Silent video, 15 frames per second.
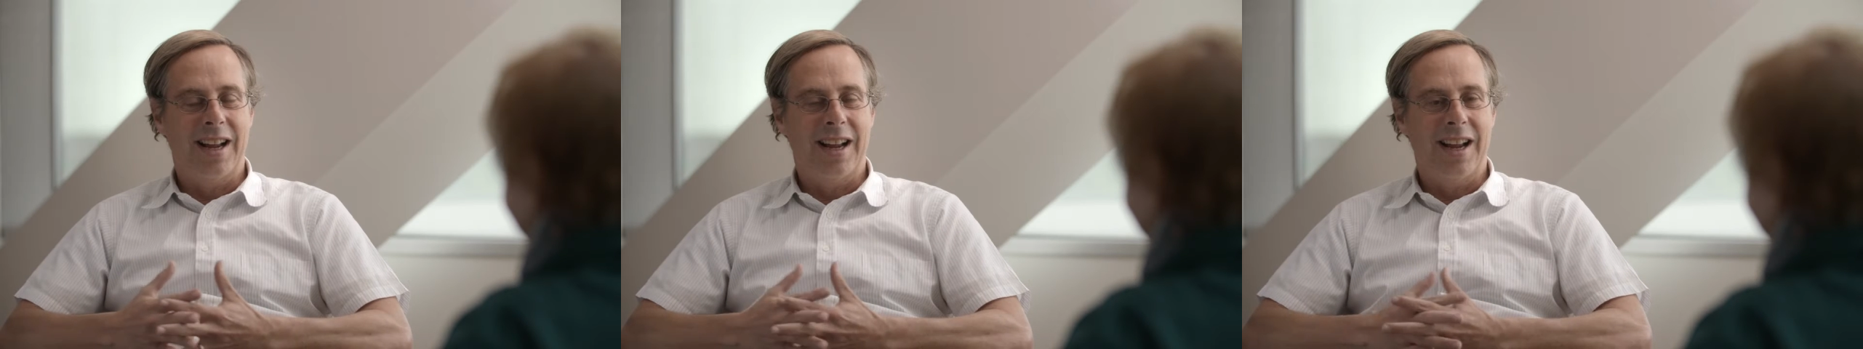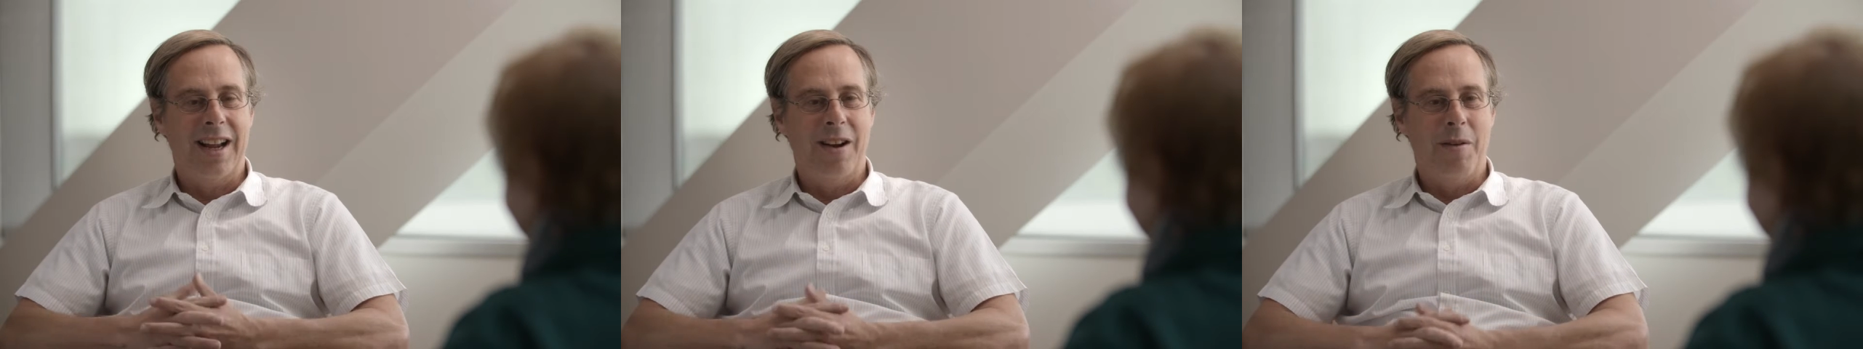
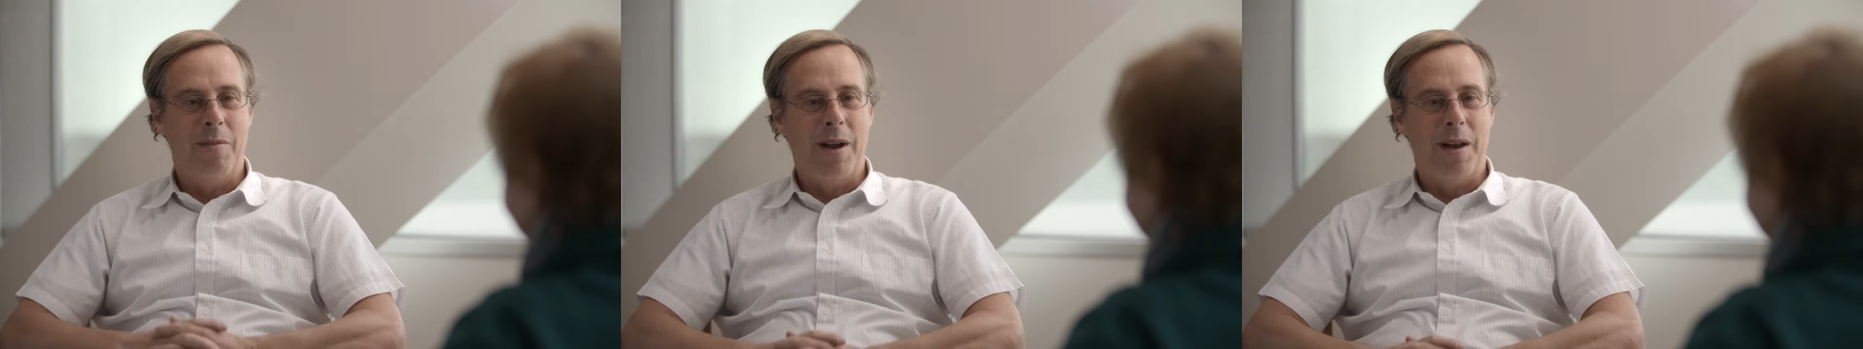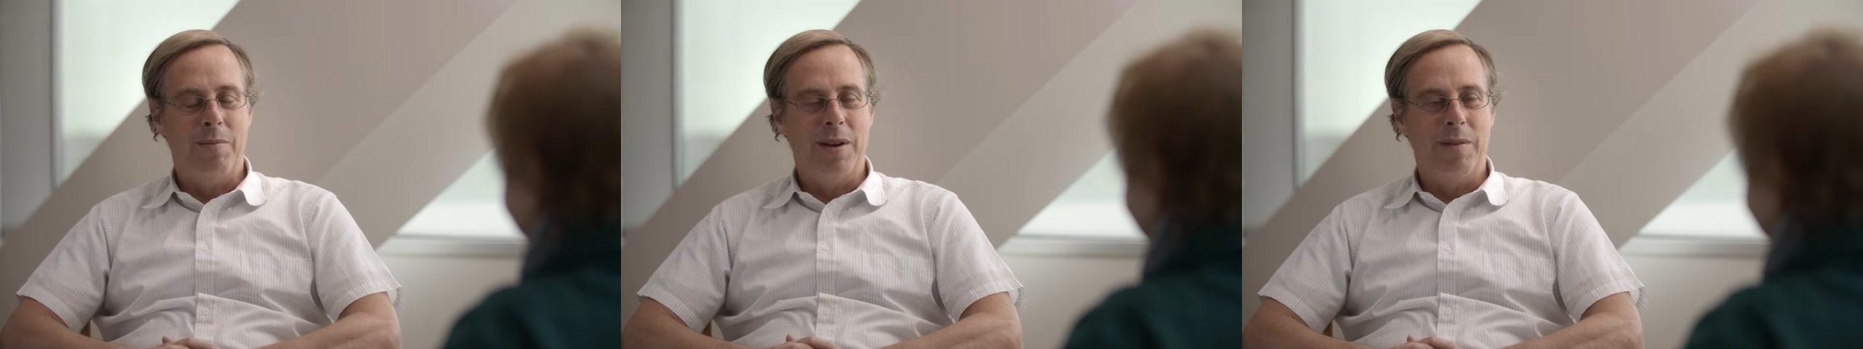hear
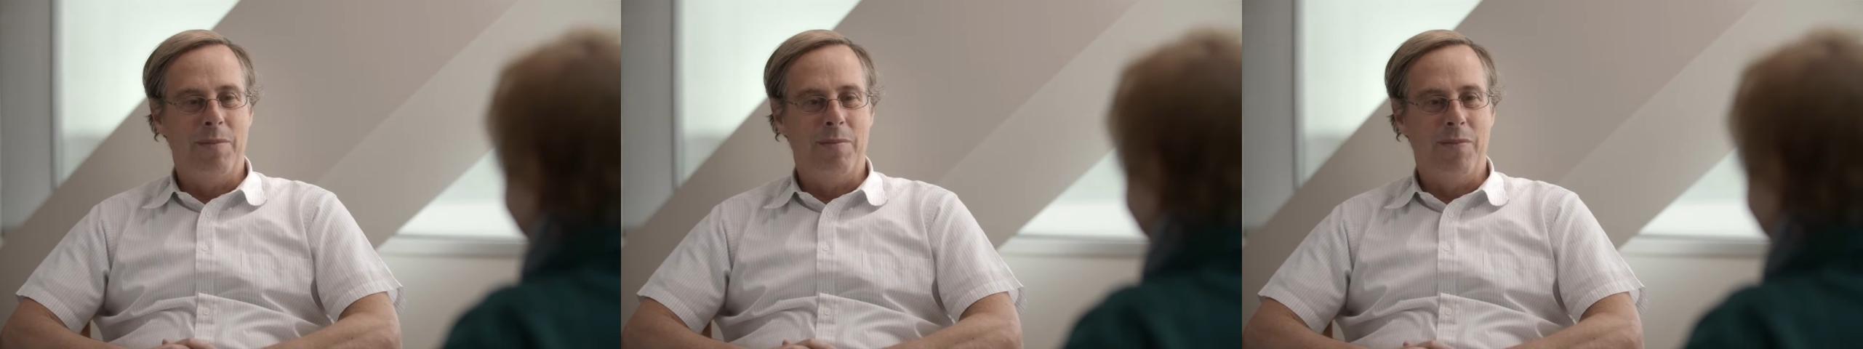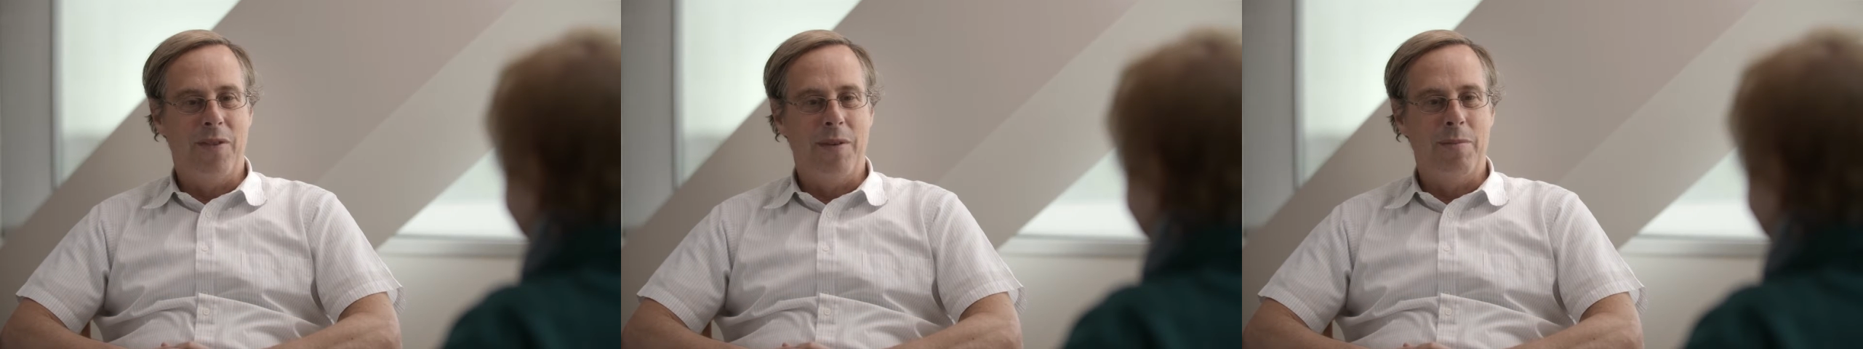about
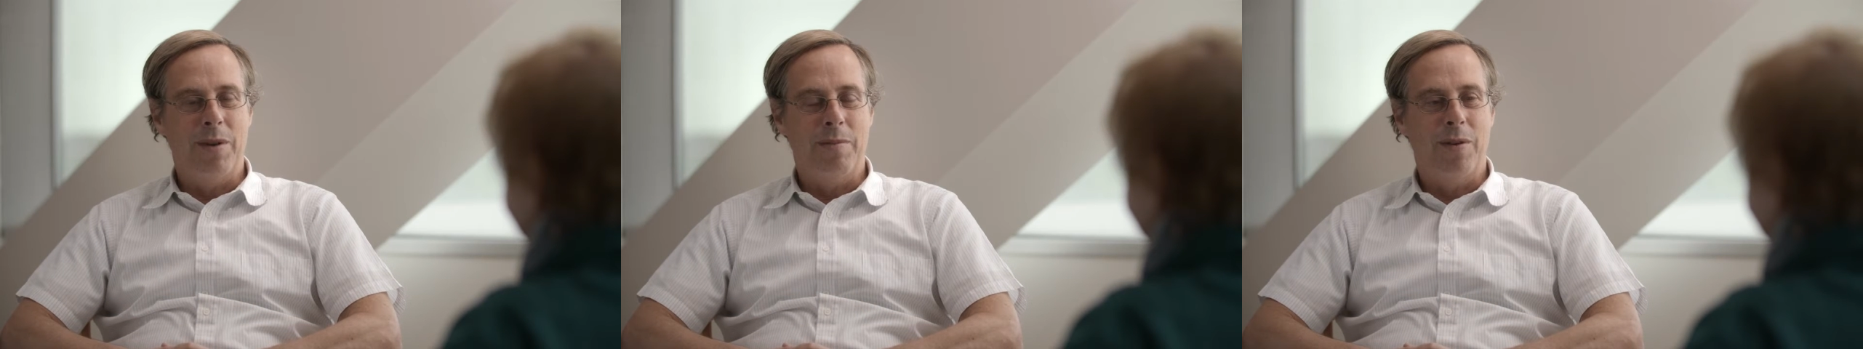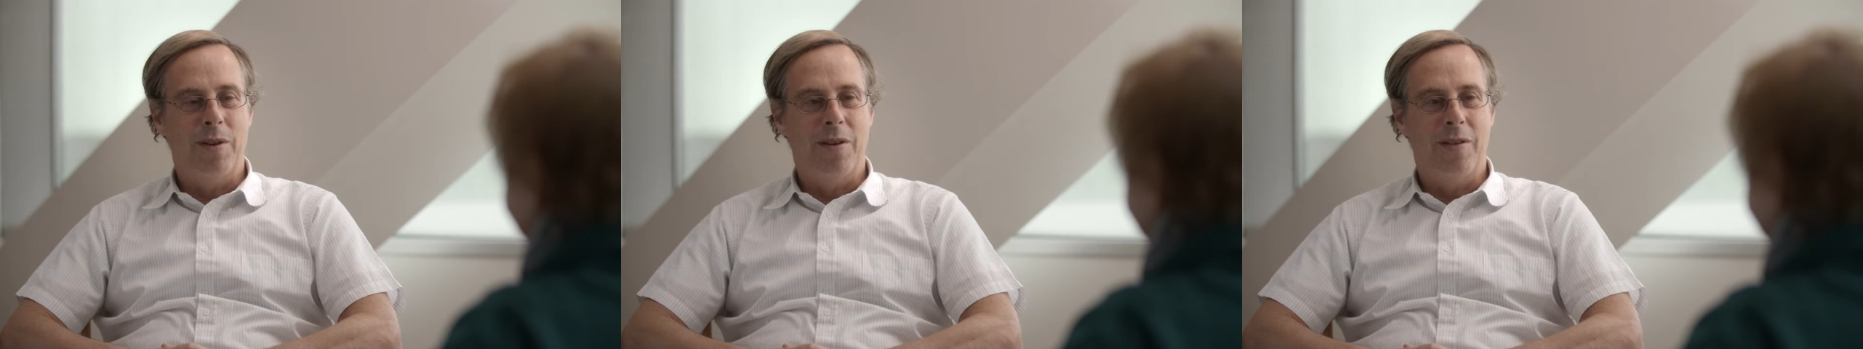from
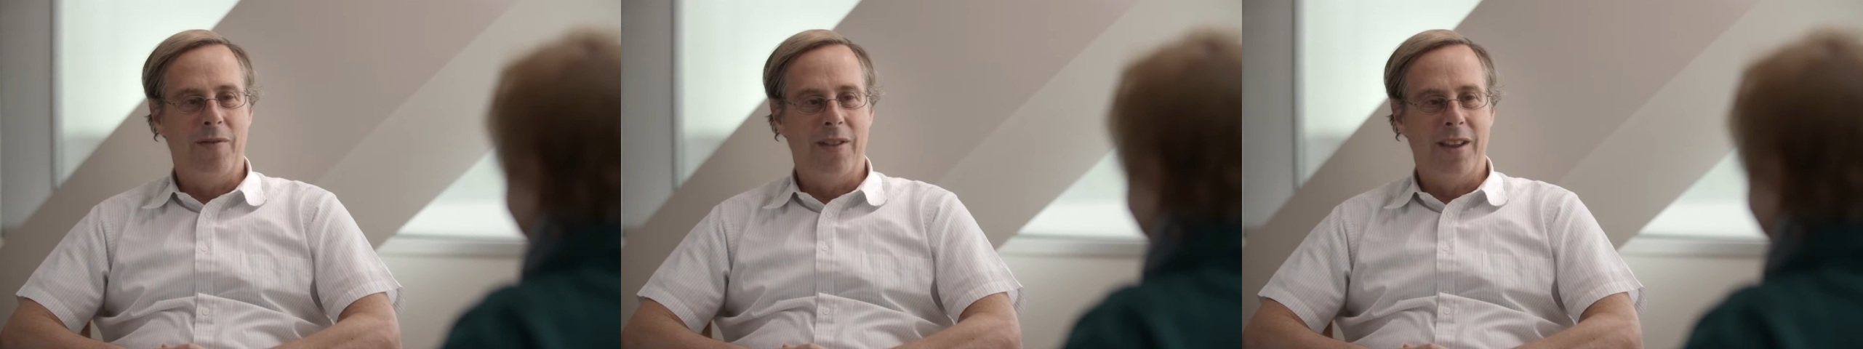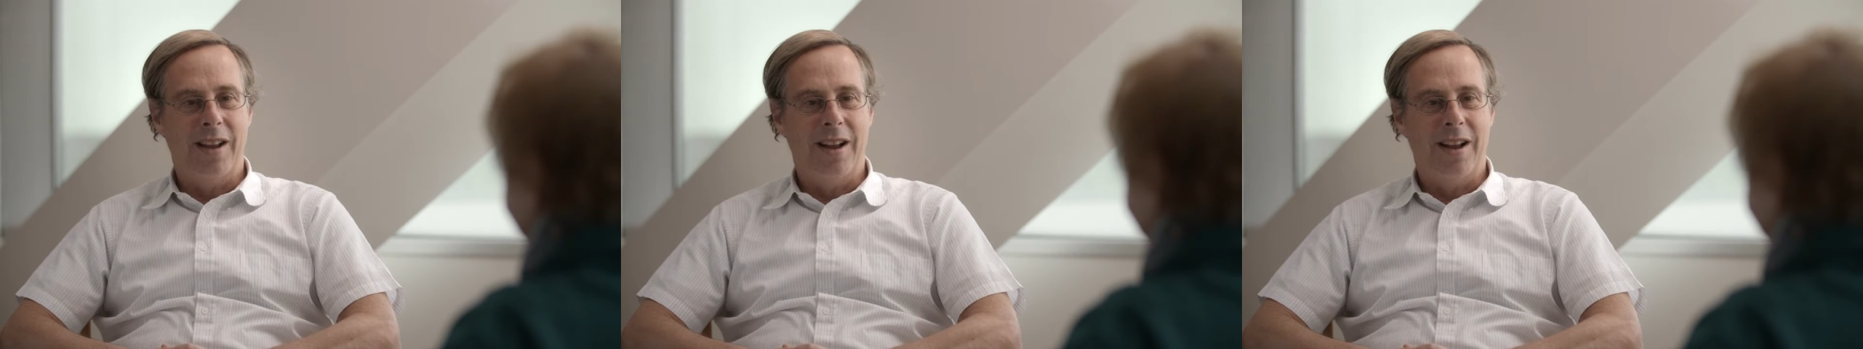people